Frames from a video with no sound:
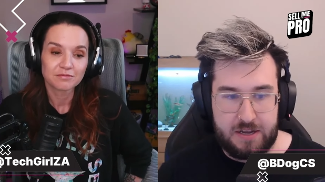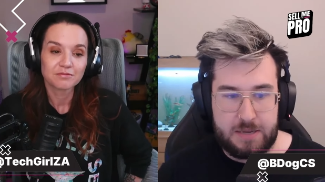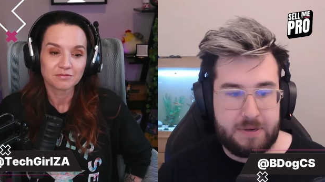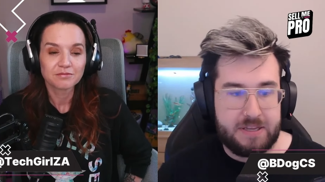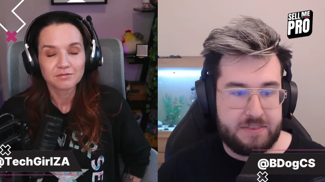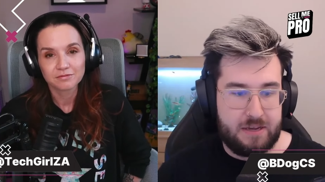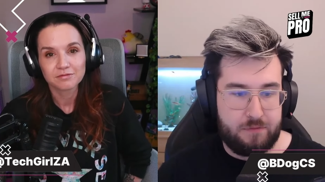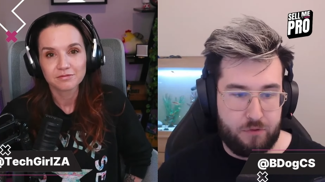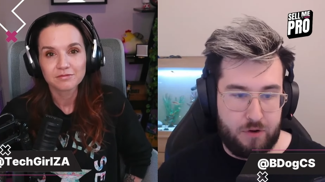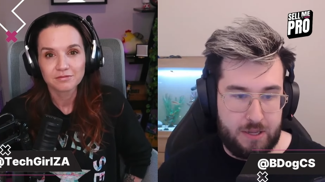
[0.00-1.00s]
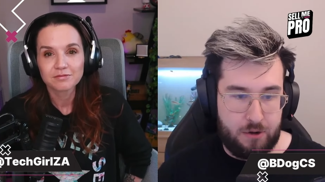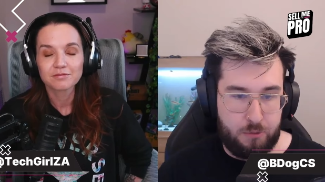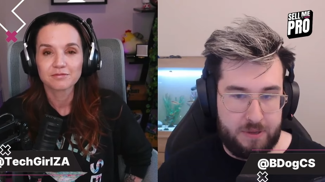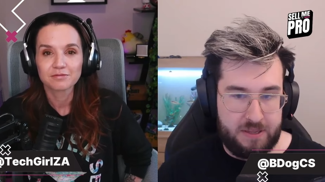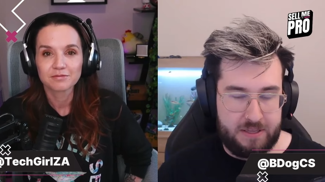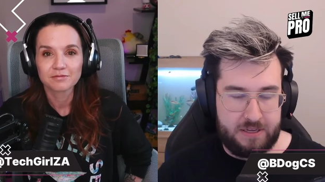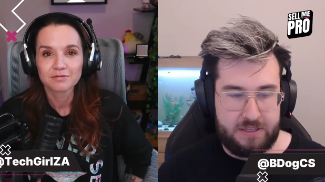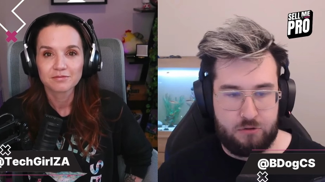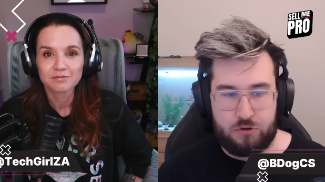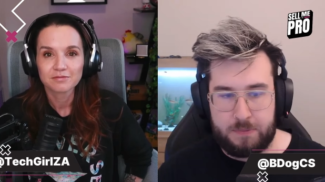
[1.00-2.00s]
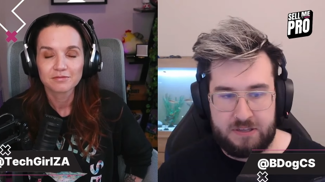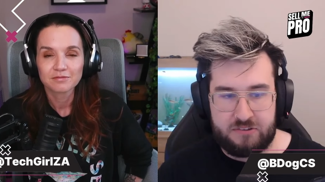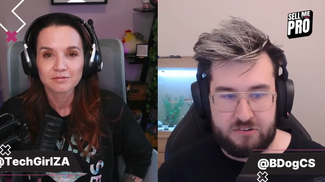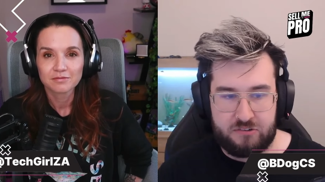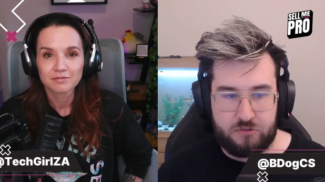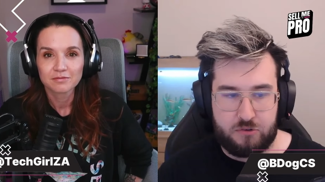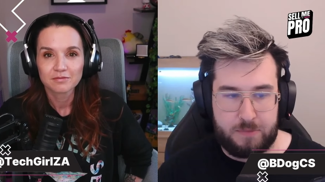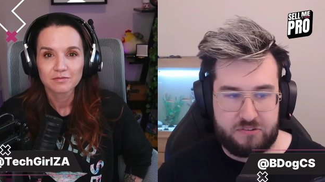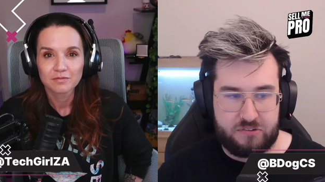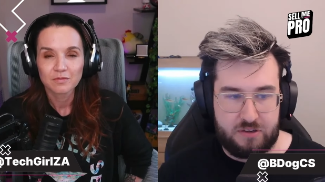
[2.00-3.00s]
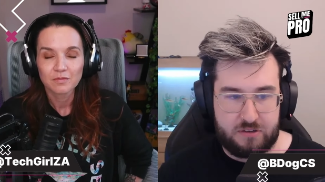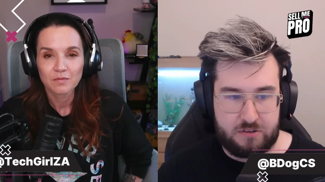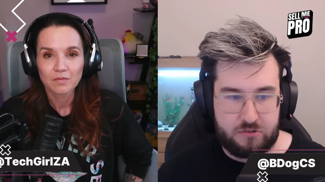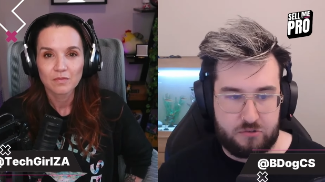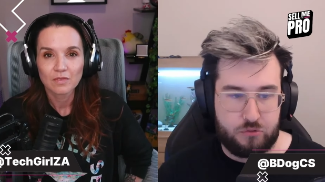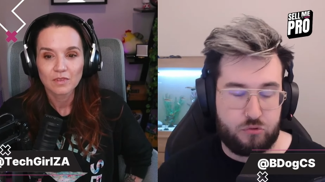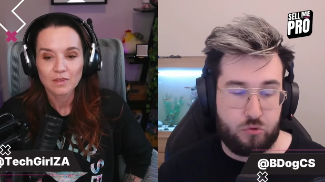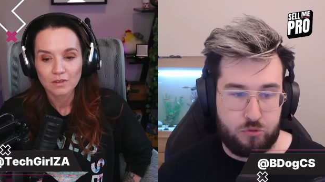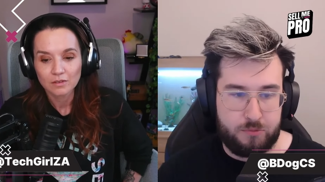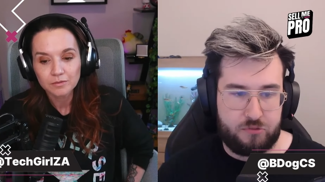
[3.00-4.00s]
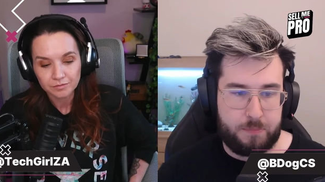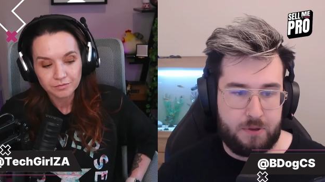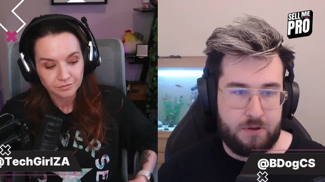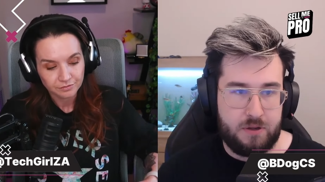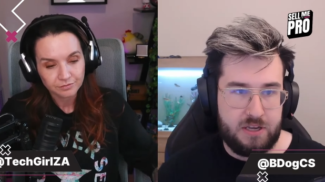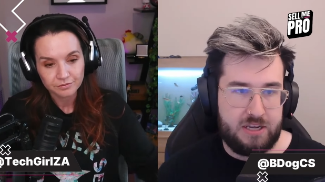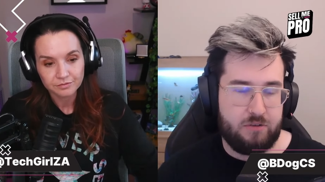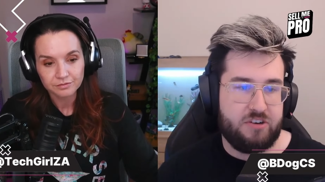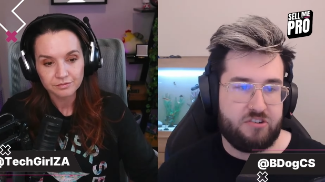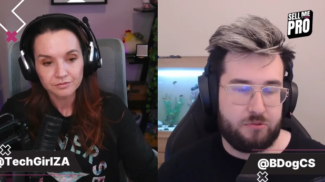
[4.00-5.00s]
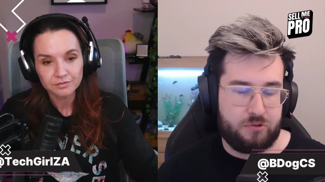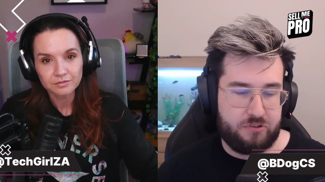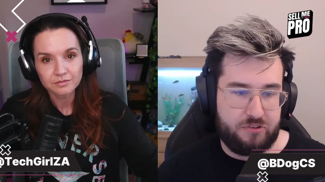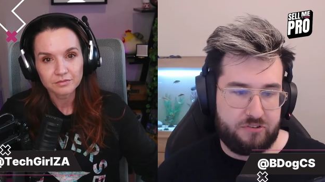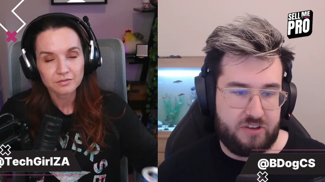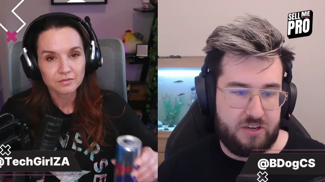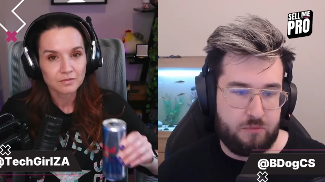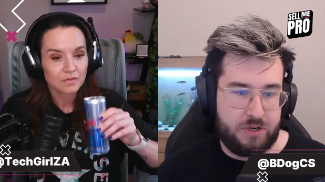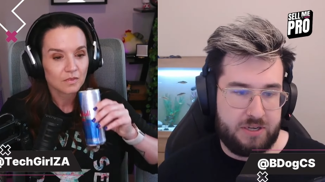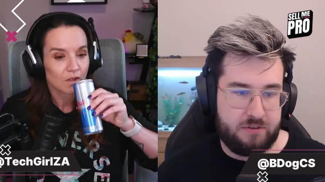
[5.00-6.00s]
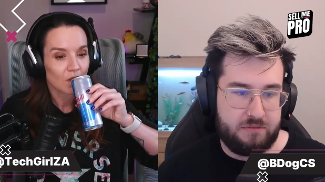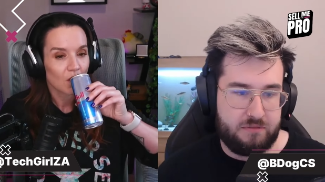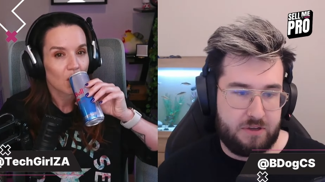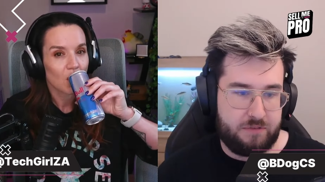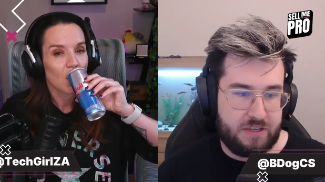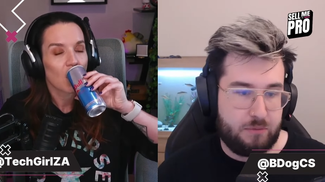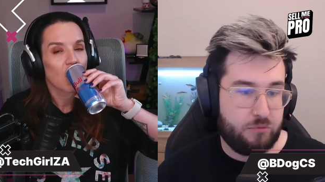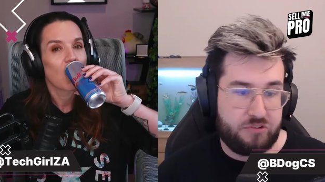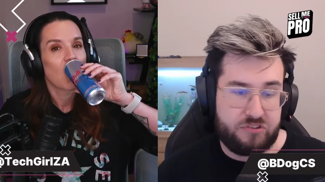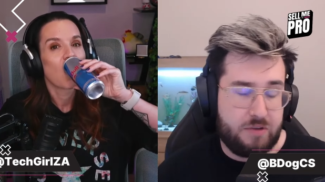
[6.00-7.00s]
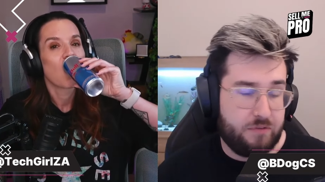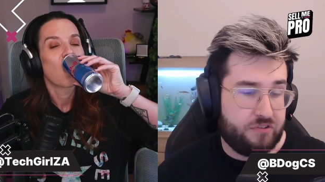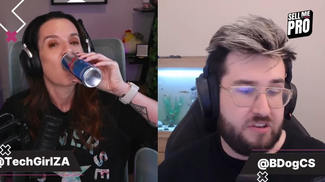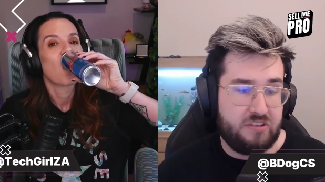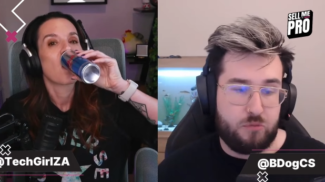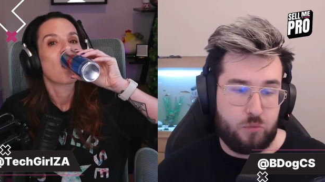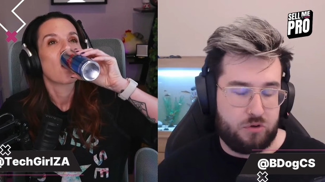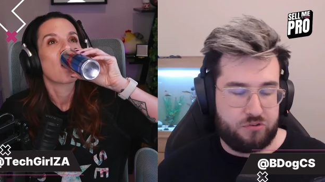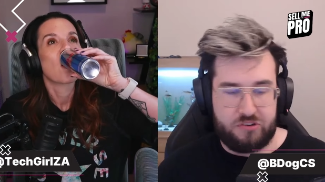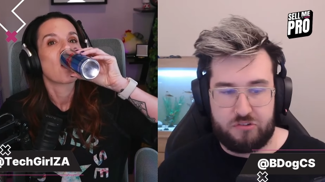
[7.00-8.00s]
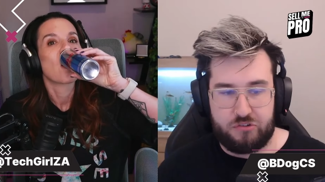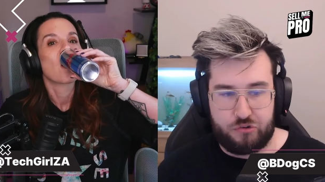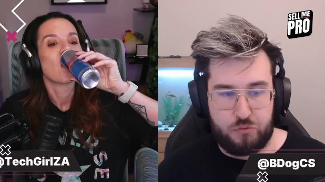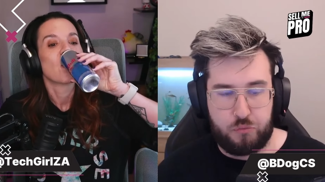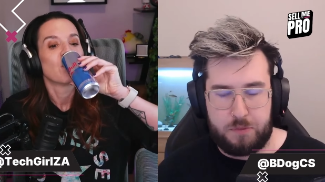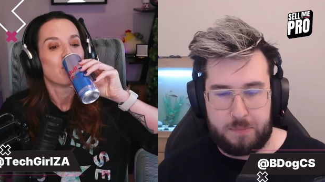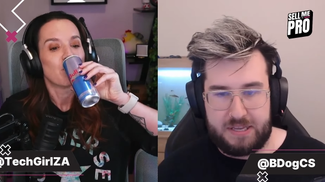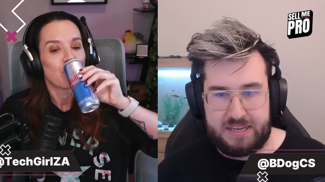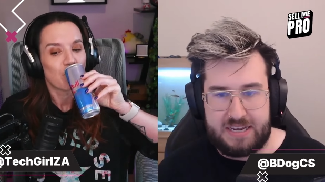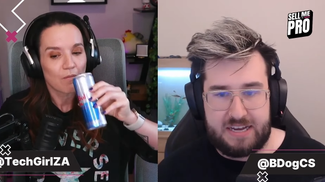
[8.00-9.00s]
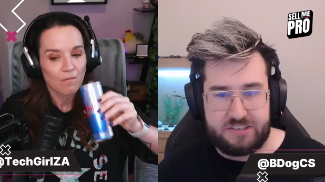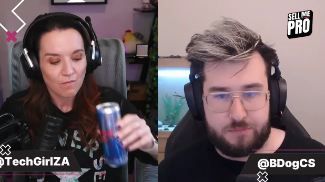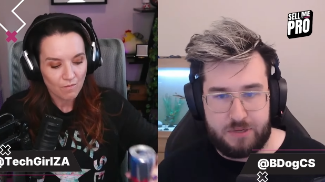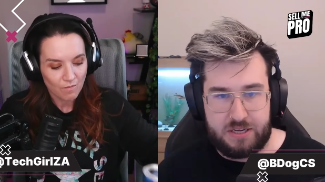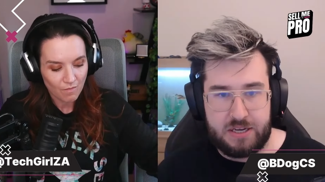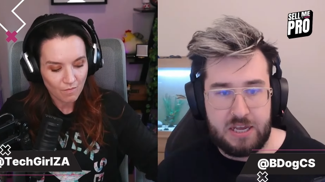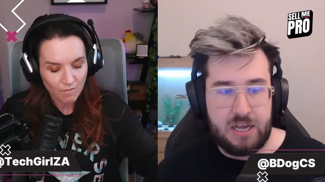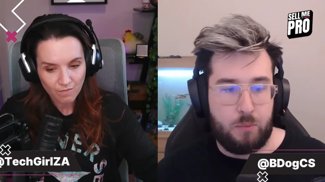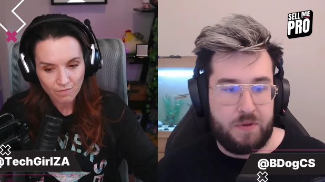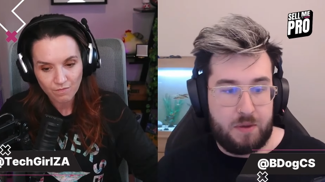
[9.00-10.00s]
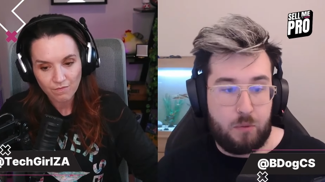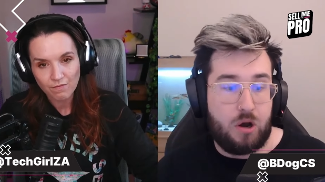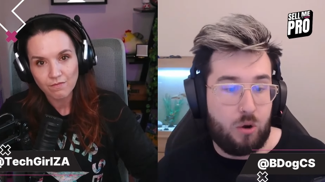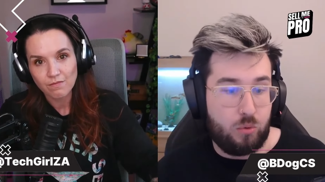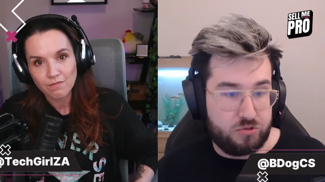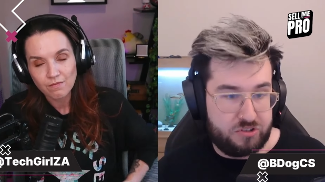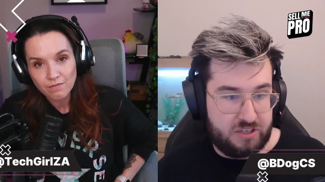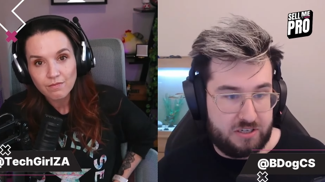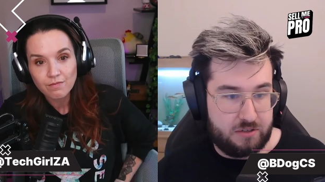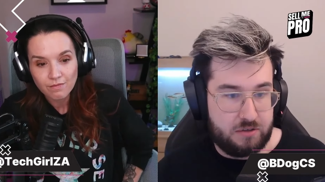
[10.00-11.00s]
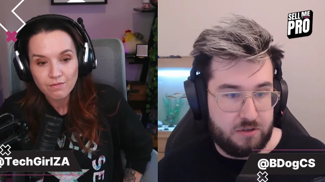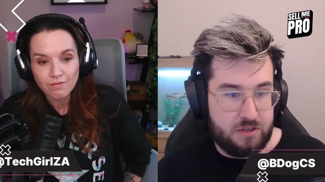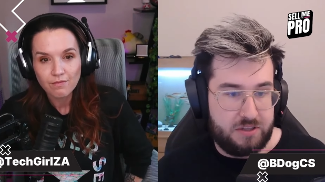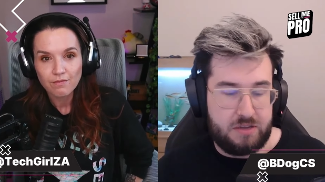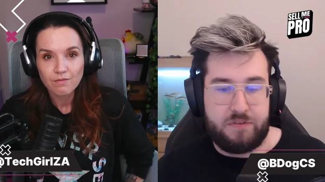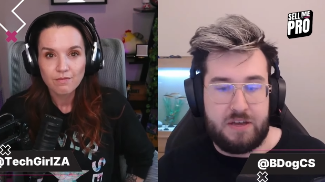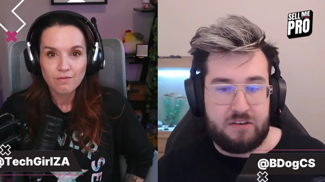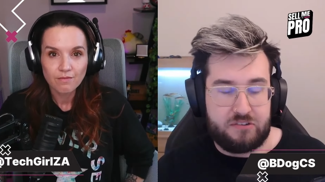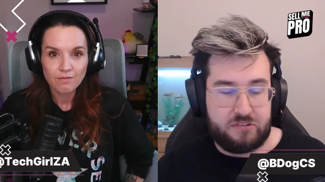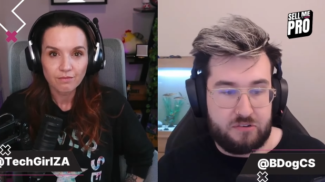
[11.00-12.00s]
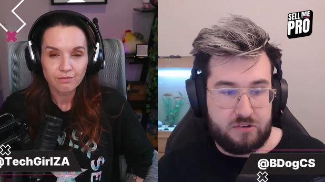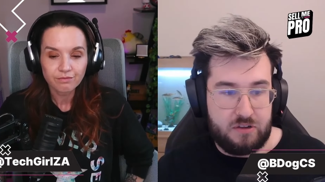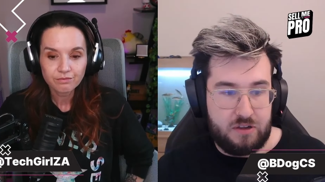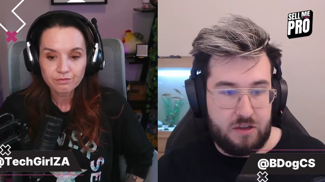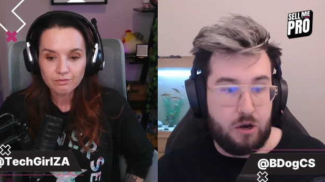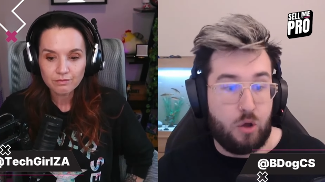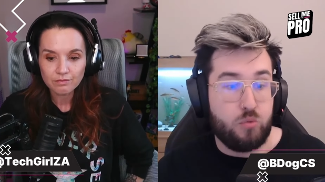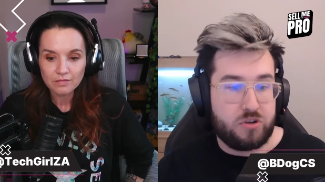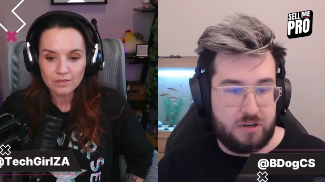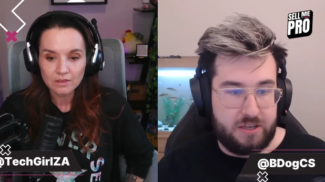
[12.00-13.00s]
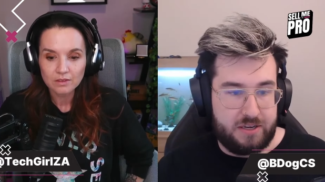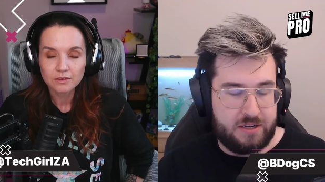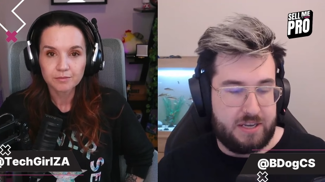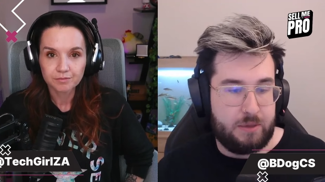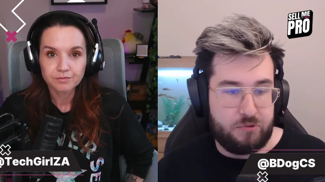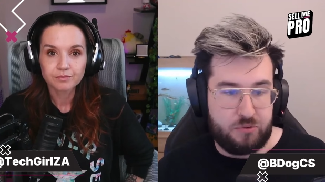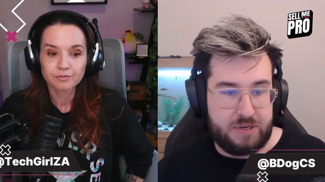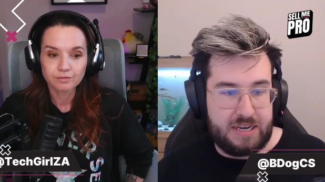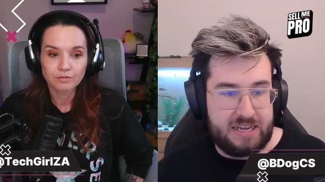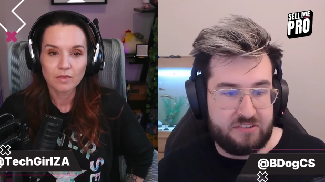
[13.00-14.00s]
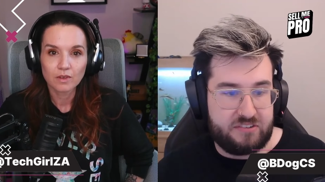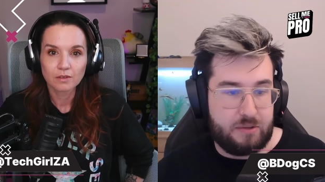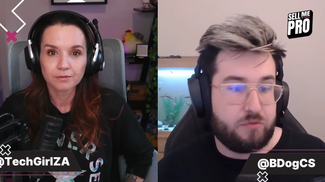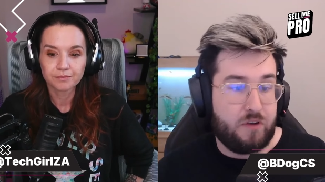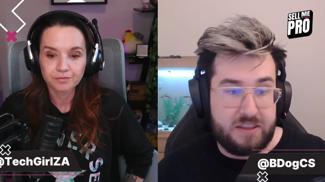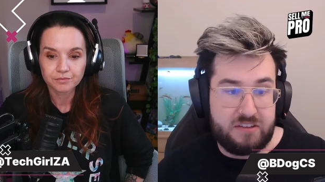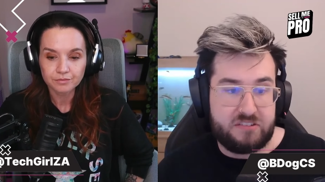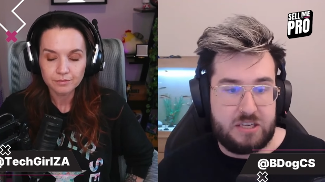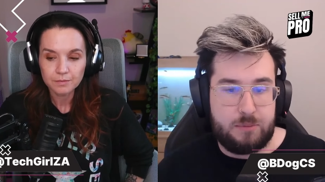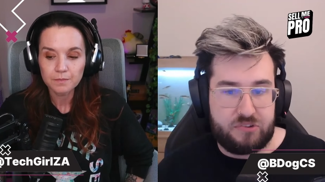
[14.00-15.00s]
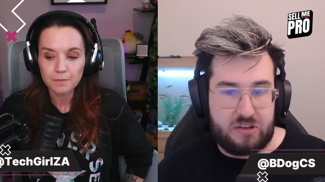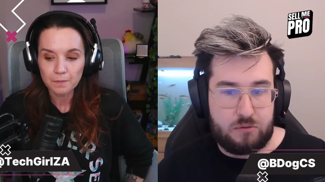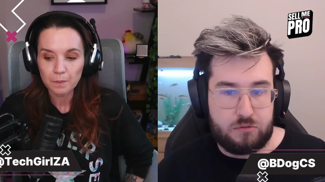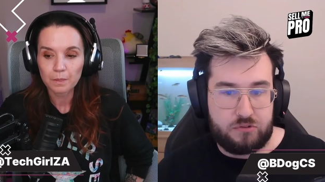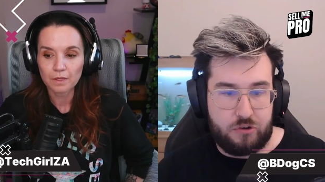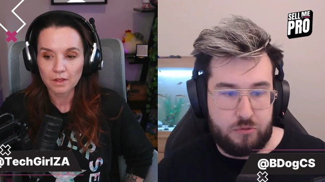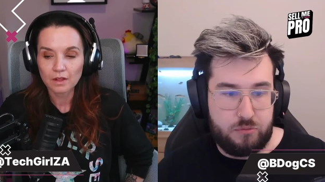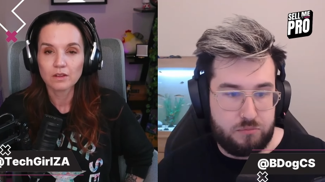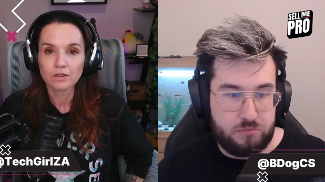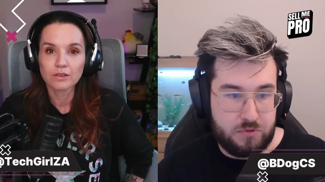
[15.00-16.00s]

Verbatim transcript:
Speaker 1: He played there for a little bit. They were competing in some domestic sort of tournaments, but he really jumped onto the scene when I think it was either season 1 or season 2 of We Play Academy, when they were holding the events locally and they were doing LANs. They would fly these teams out. So